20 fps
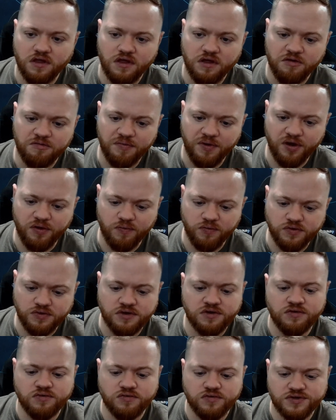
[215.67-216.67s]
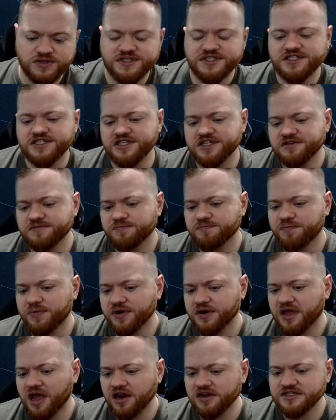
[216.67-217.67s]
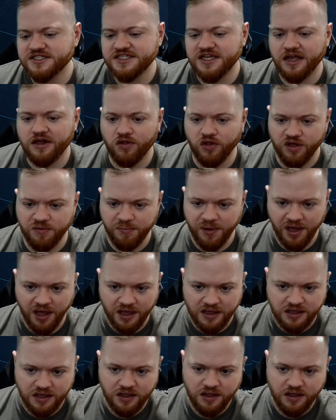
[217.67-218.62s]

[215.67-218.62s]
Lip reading: But we'll see. But kind of cycling back,